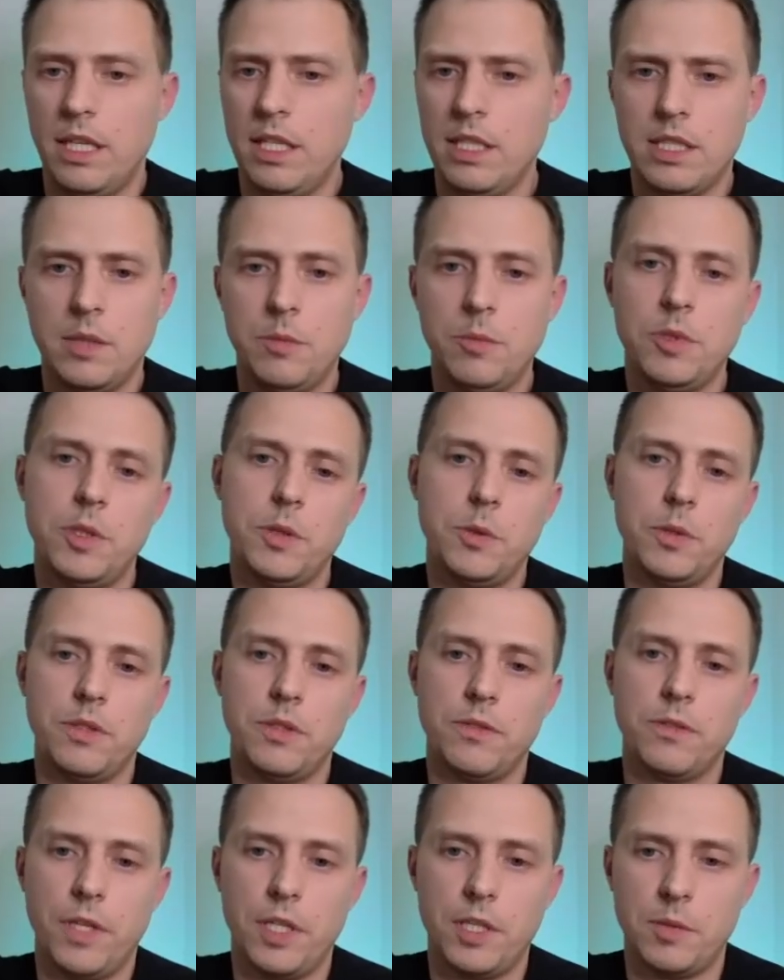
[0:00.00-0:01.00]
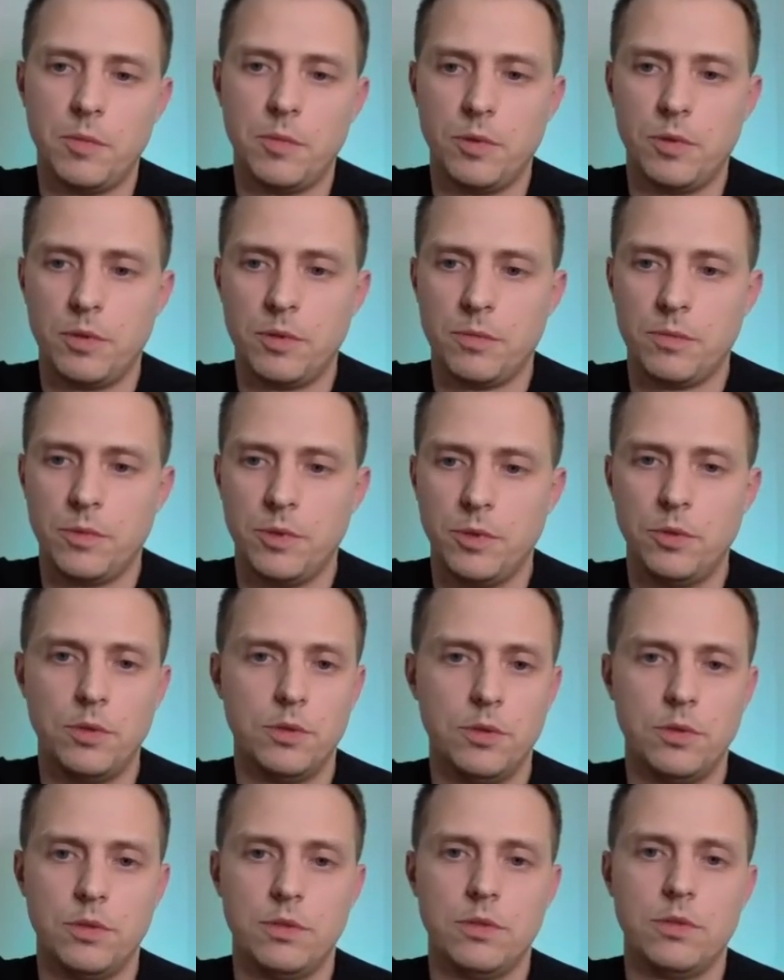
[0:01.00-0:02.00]
And similar in Facebook, you
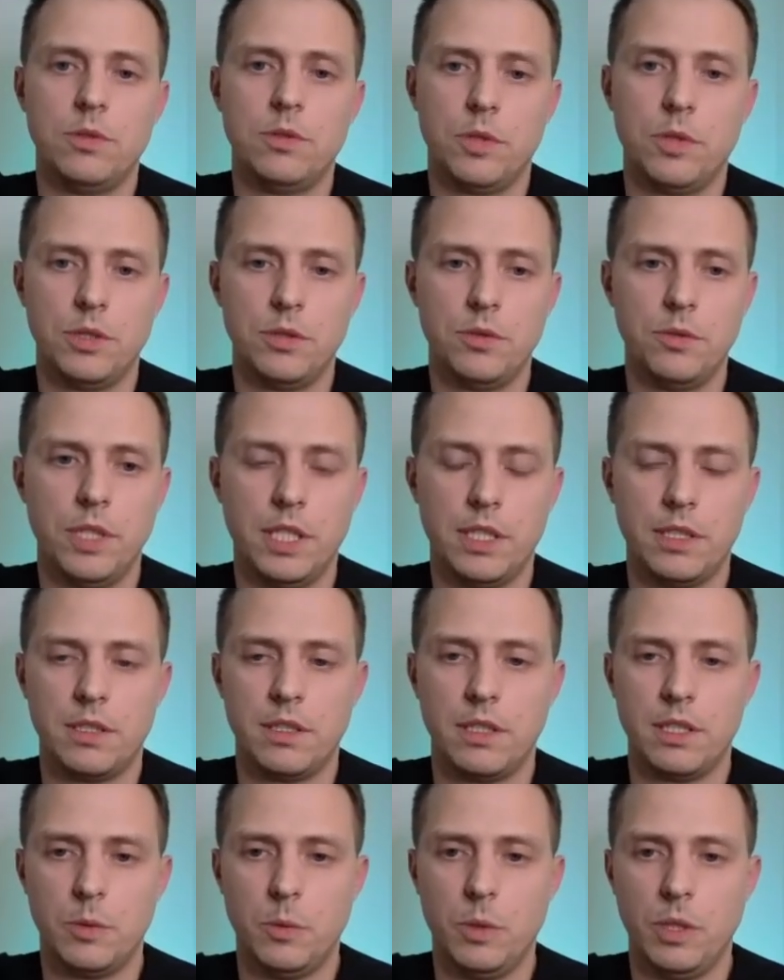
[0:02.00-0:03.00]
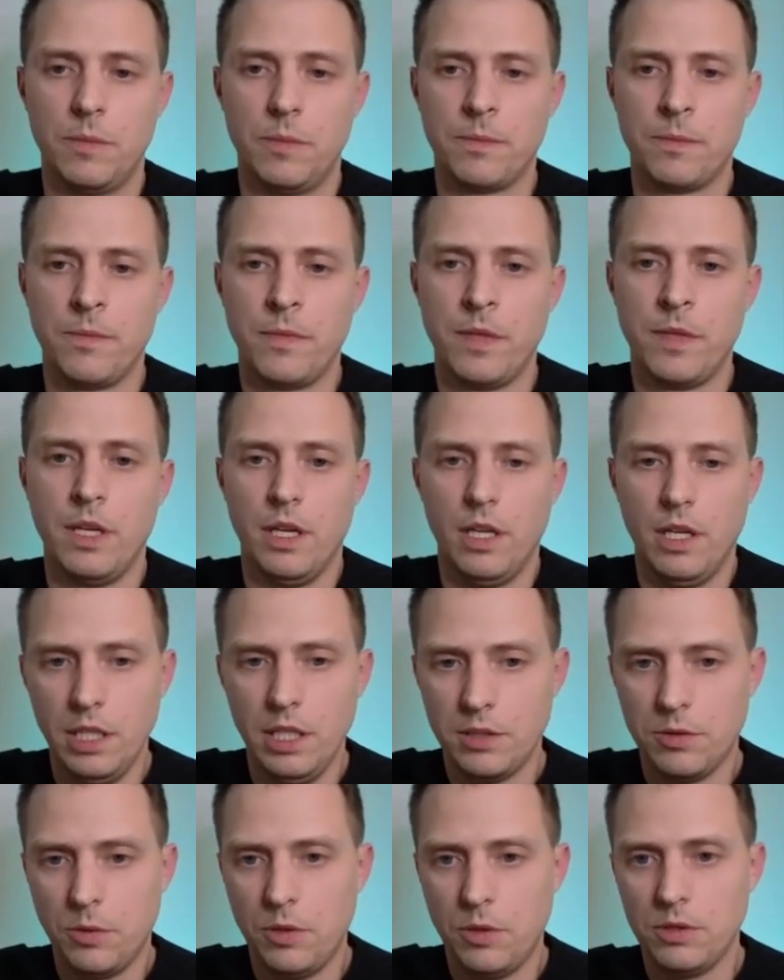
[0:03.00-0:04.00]
can do that as well. And
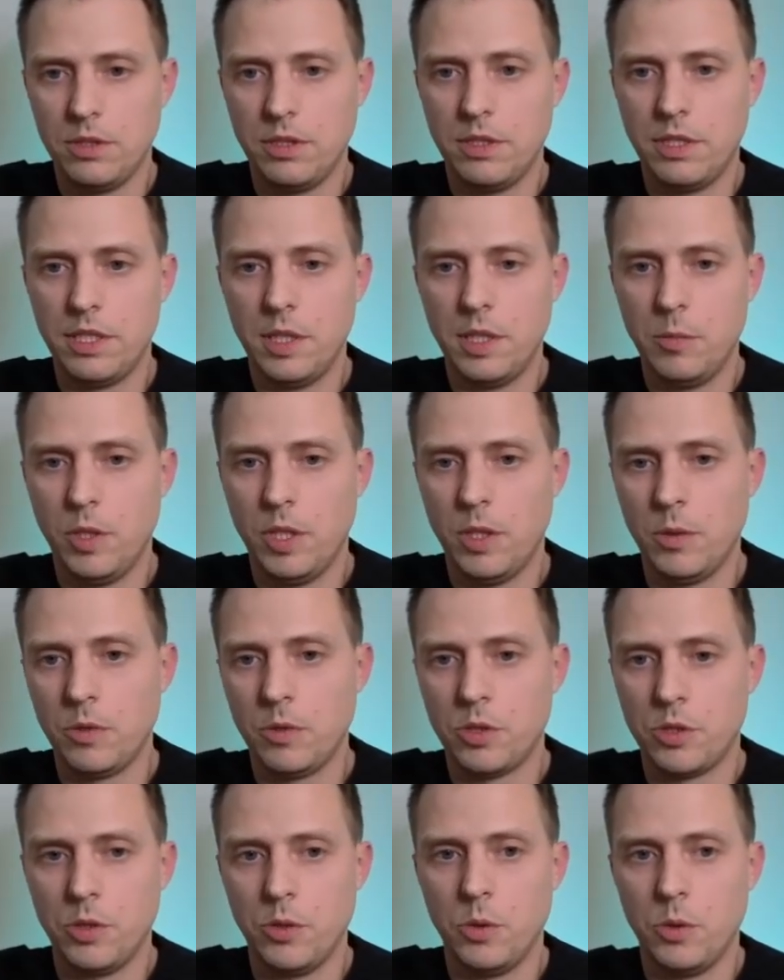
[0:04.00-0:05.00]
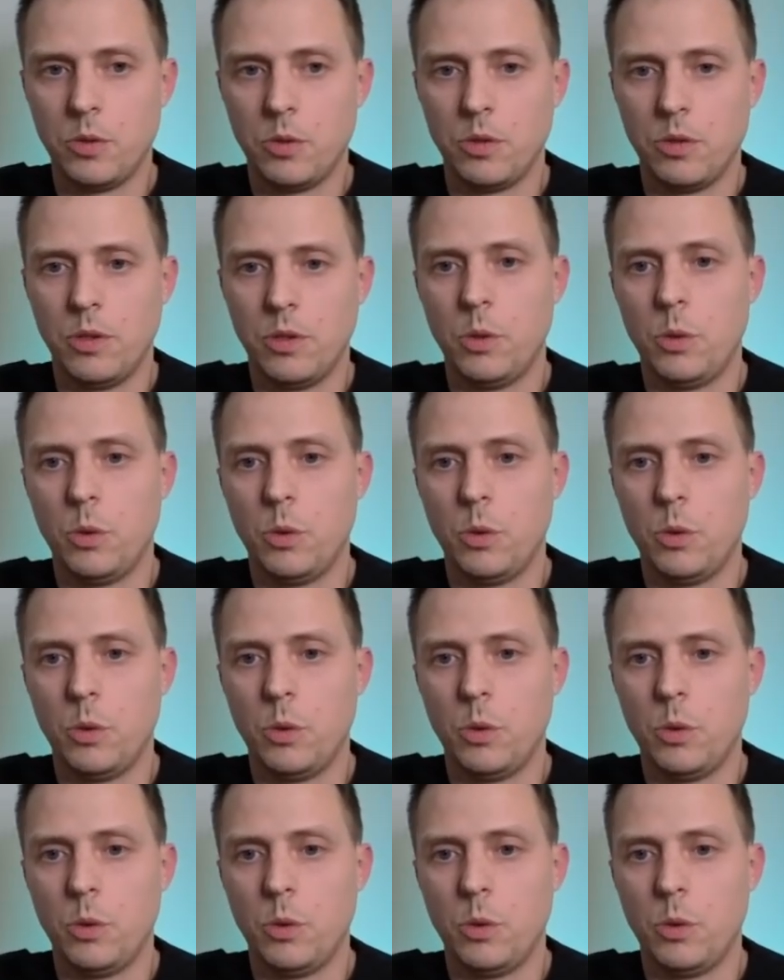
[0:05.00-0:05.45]
later on in the demo, I will show